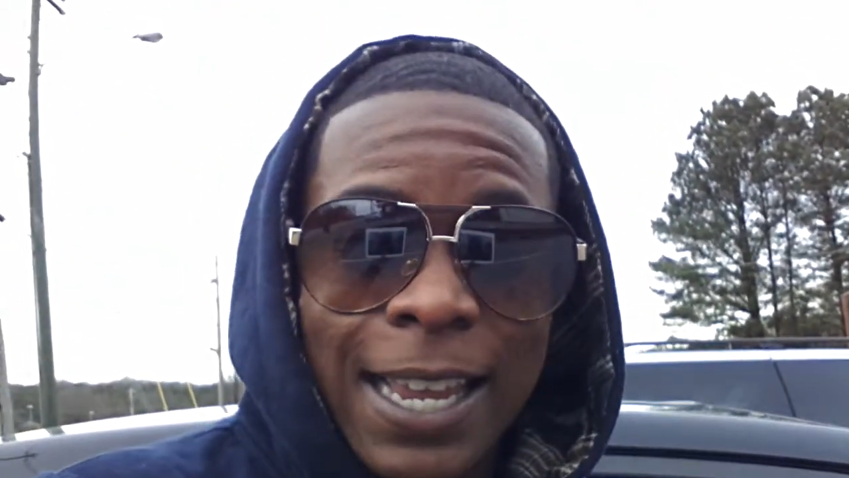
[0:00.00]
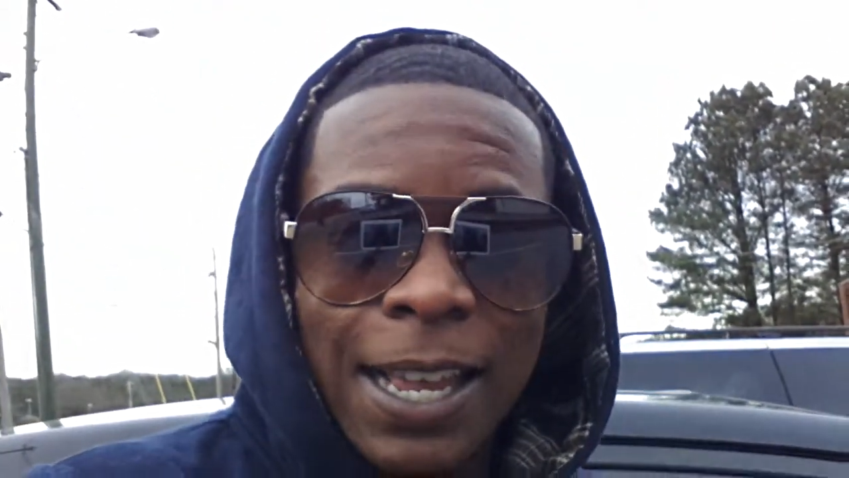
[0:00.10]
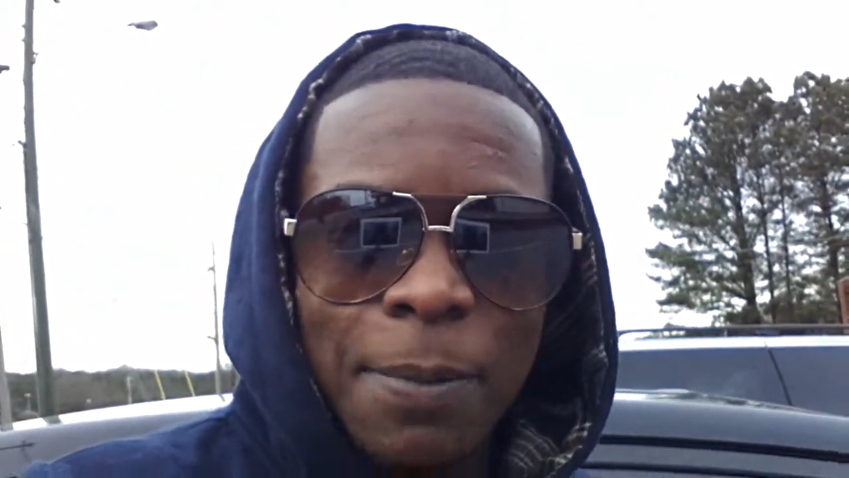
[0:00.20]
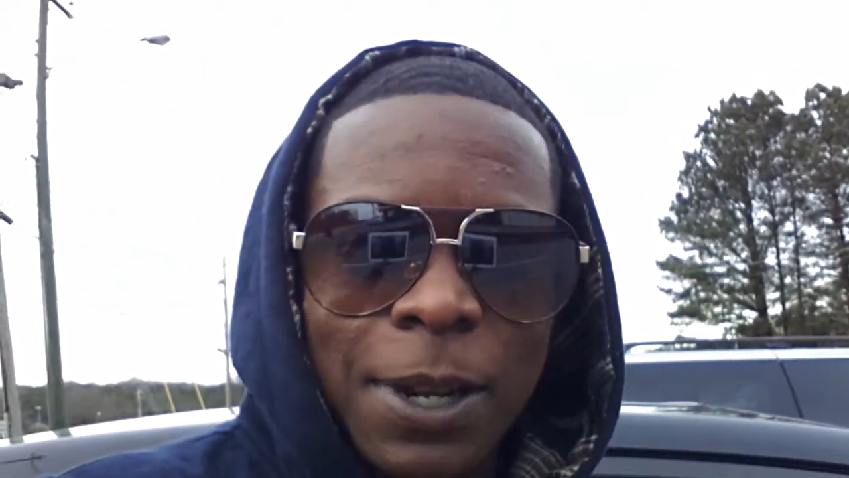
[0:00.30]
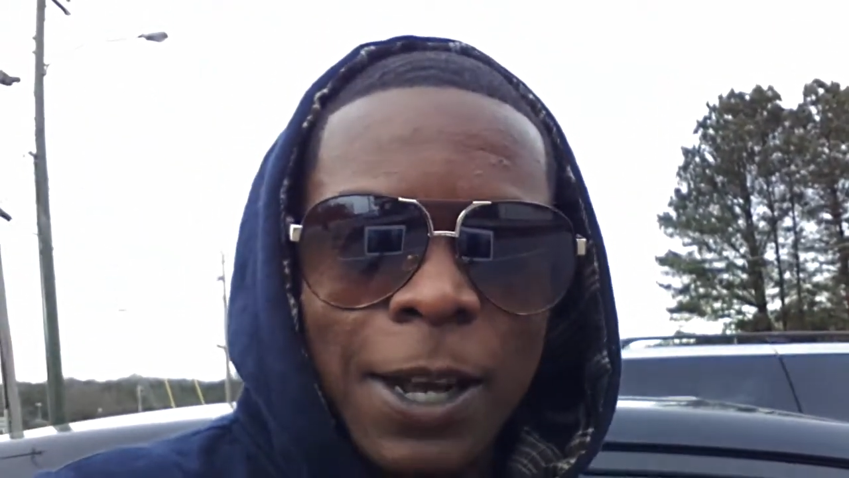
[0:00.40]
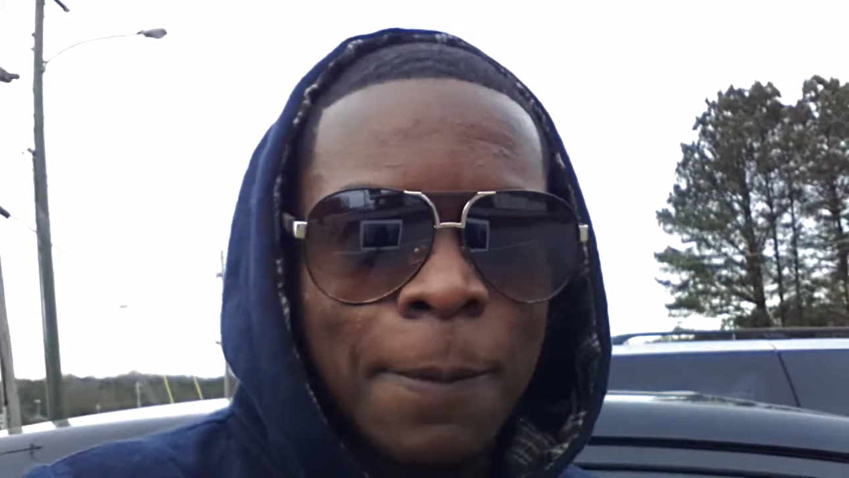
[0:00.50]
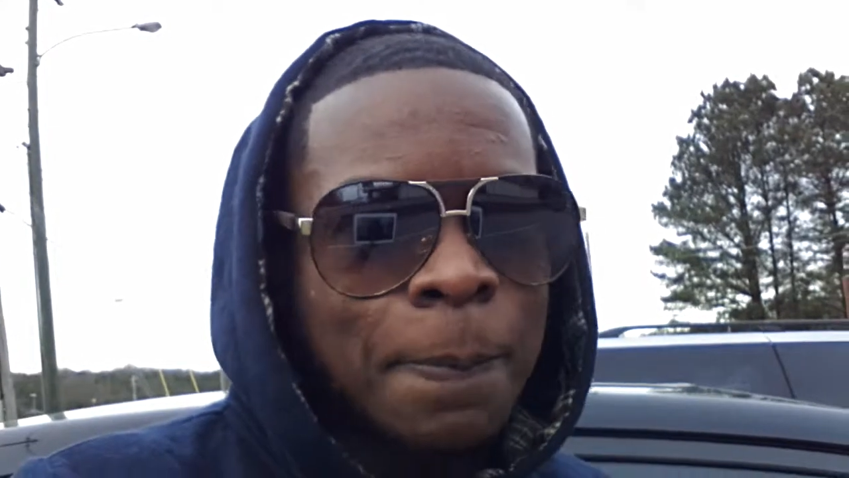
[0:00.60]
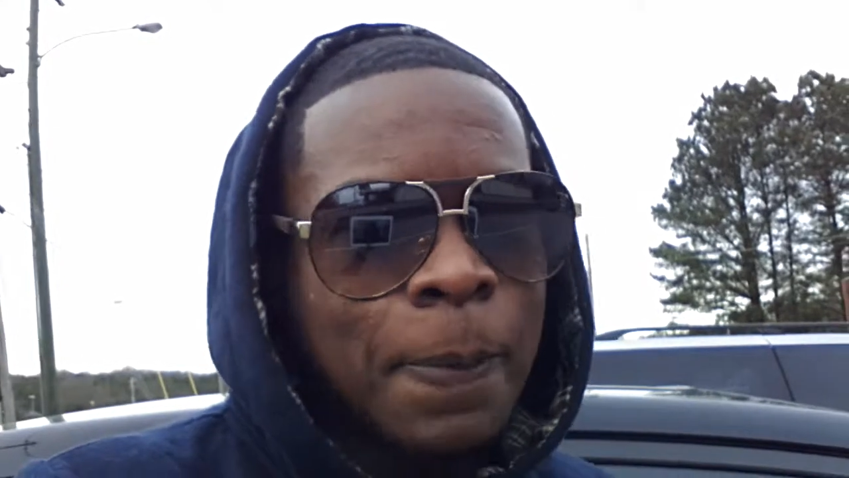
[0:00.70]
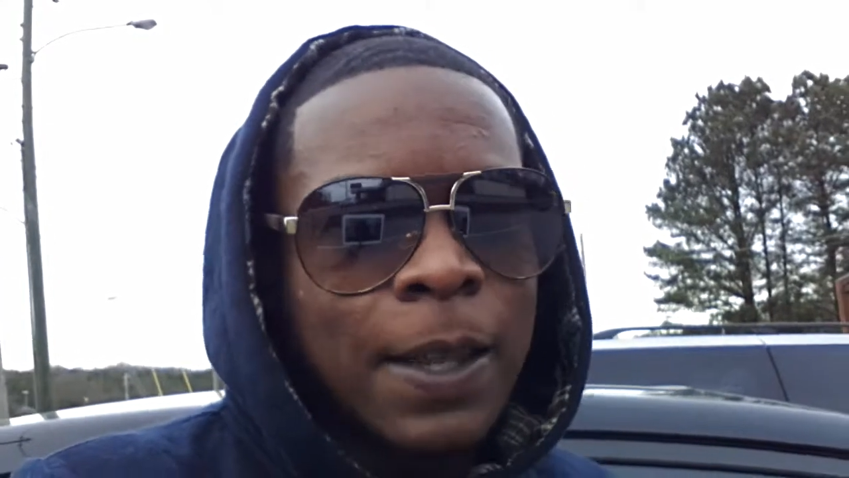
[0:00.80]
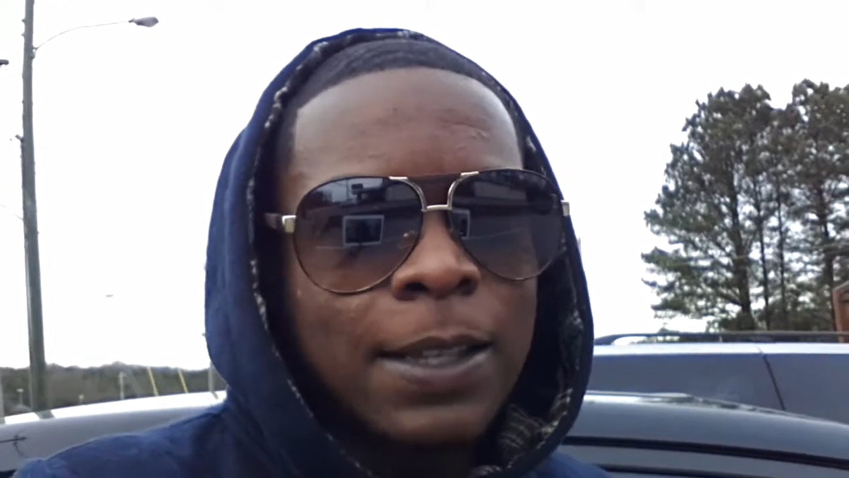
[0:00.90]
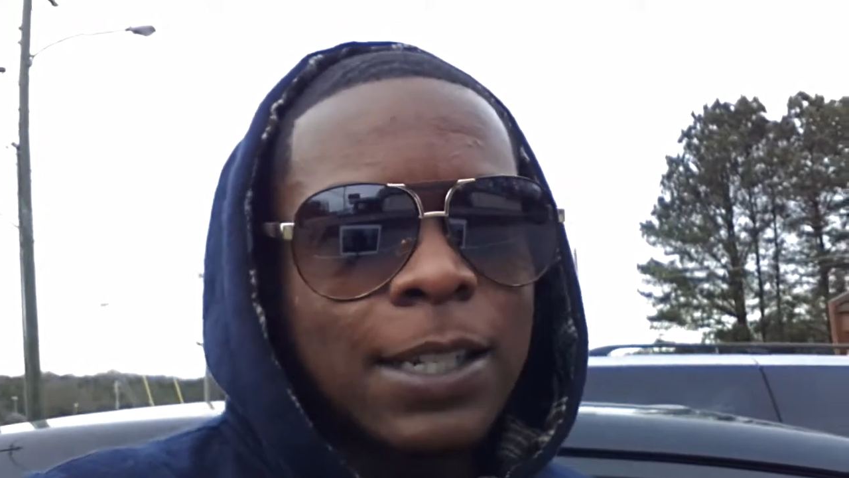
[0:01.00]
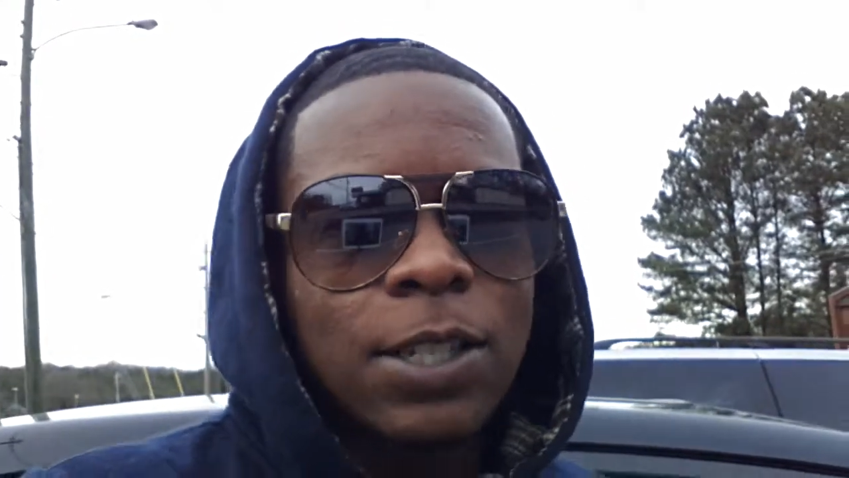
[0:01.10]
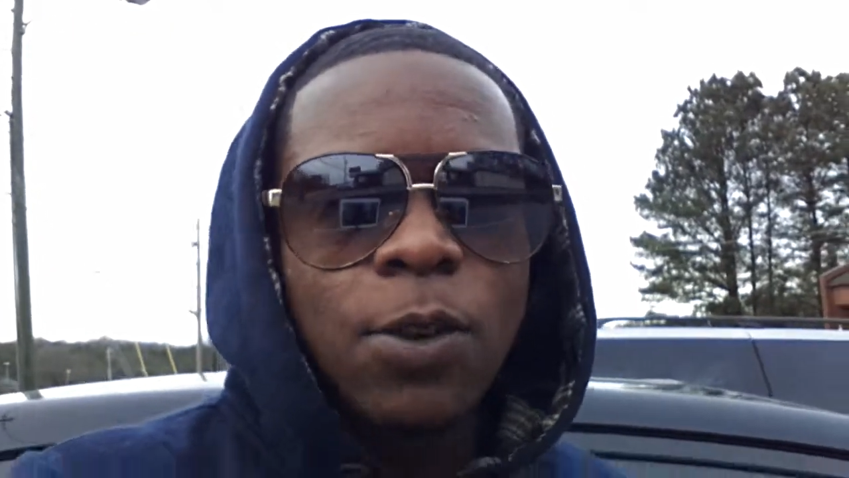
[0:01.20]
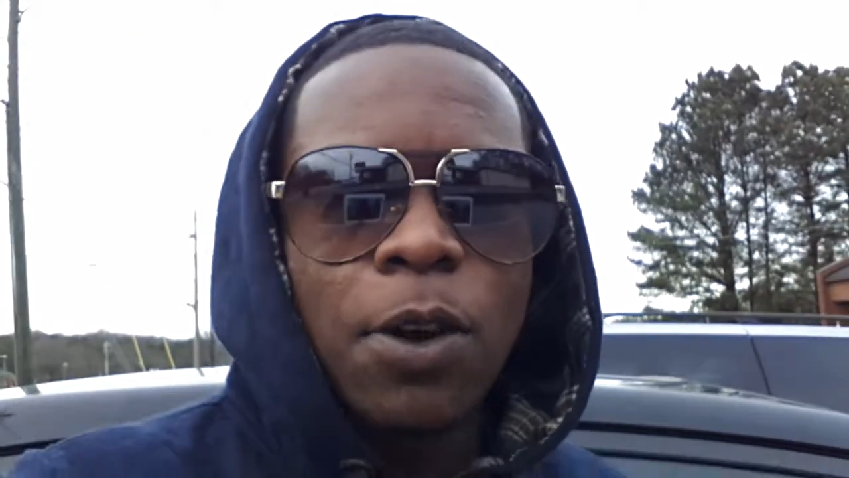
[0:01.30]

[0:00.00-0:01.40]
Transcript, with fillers: coming up. This is